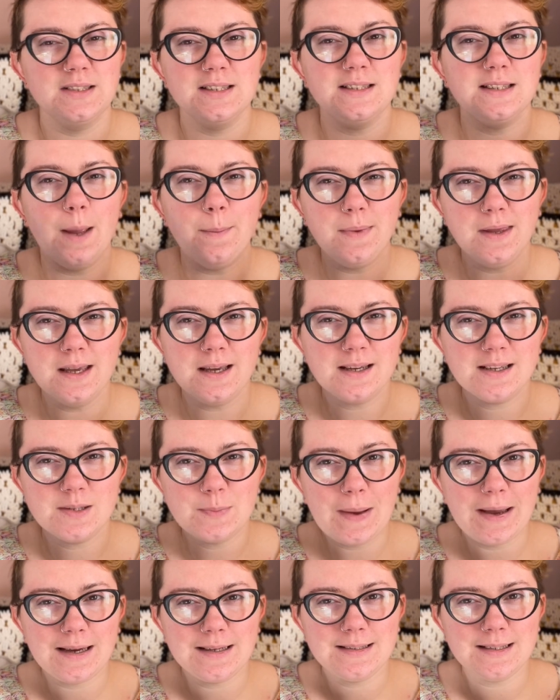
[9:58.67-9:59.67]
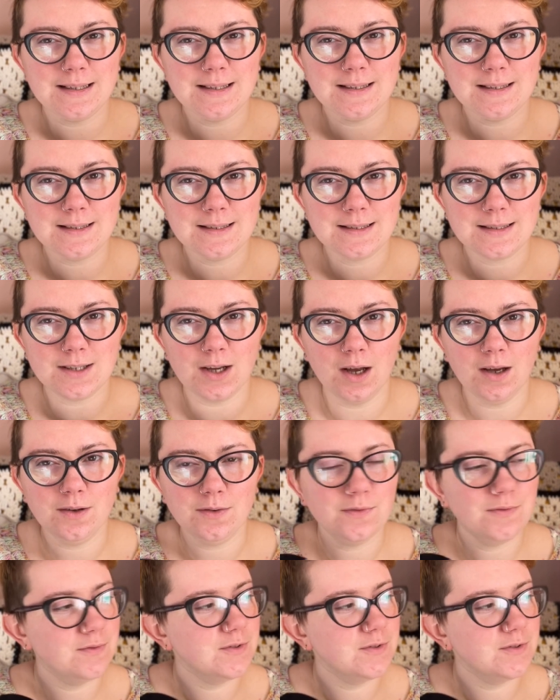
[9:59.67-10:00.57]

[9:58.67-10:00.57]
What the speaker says: semi-expecting stuff,